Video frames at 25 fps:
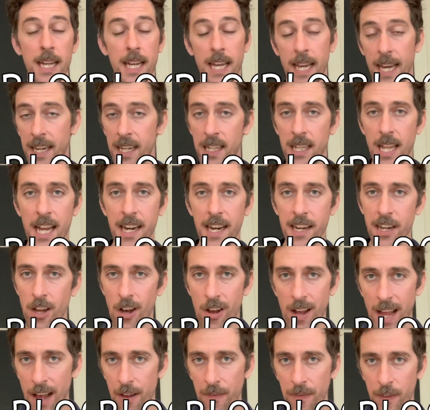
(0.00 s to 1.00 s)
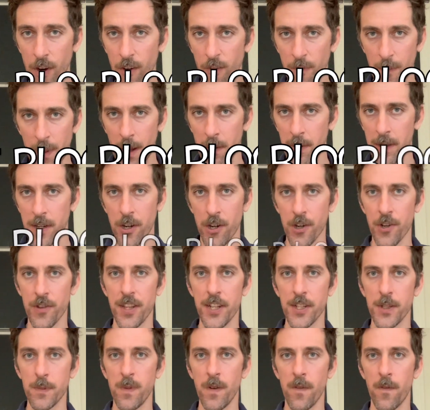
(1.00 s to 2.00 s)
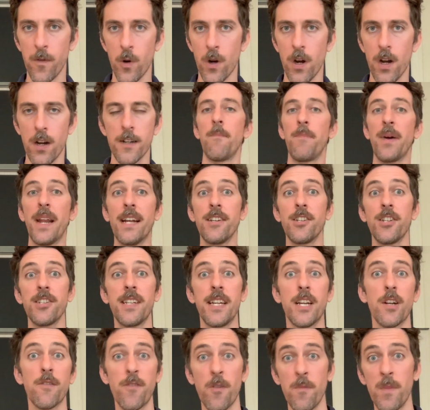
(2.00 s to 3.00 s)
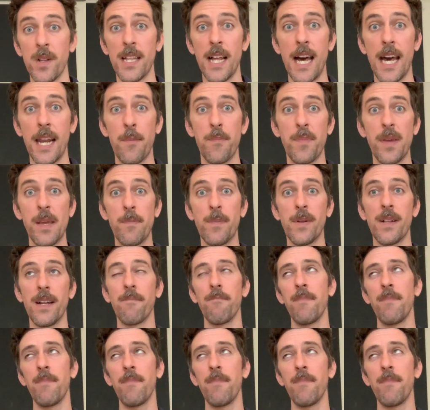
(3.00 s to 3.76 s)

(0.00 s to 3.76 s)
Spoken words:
And a lot of y'all out there have probably heard this before, but I just hear from a lot of people like,